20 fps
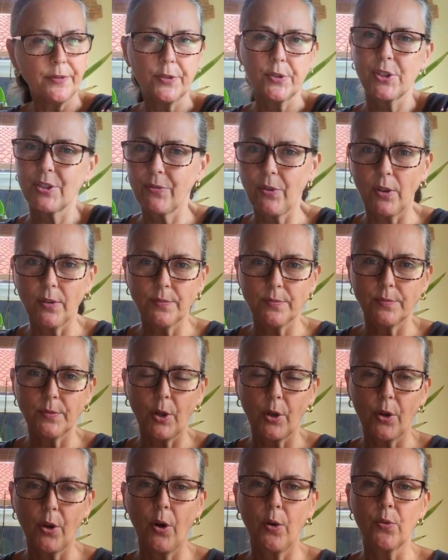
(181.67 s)
First of all,
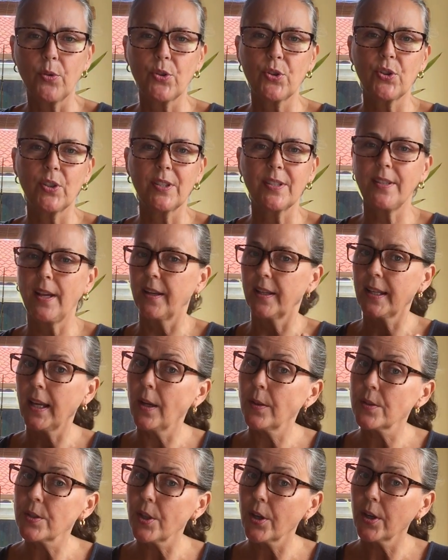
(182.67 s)
a coach is not a
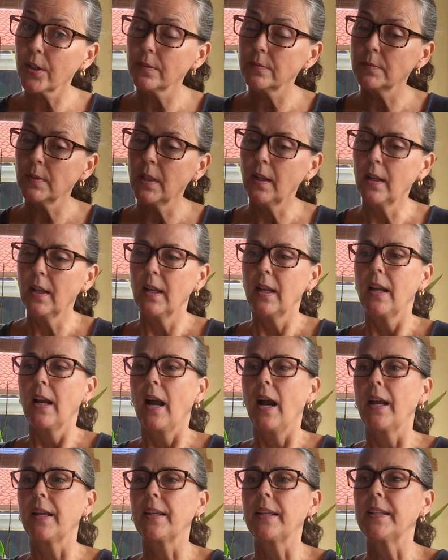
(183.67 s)
counselor.
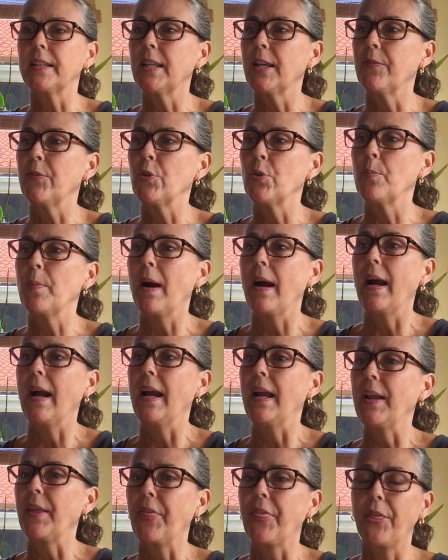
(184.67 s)
I can give you
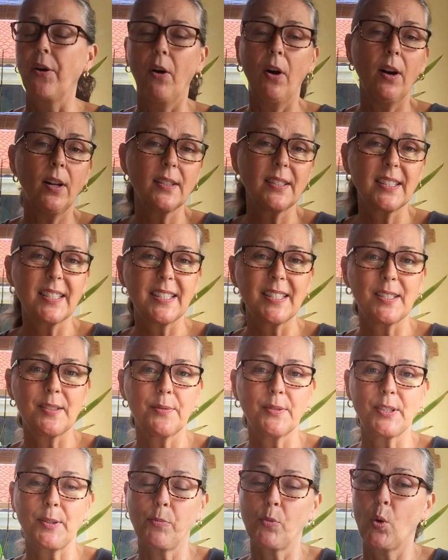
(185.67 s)
my thoughts,
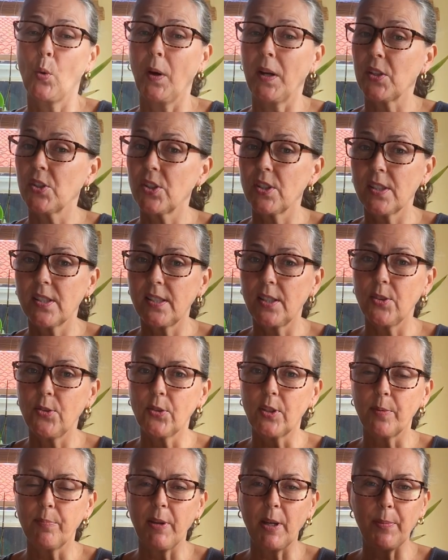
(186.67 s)
some questions that
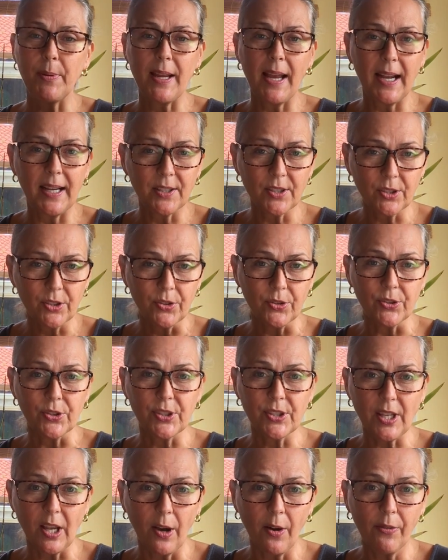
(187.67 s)
you could maybe ask
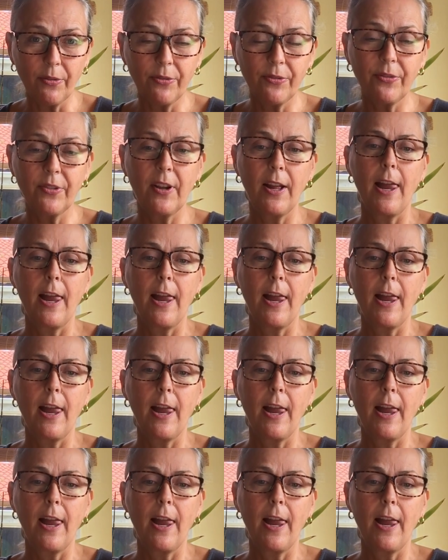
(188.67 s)
yourself.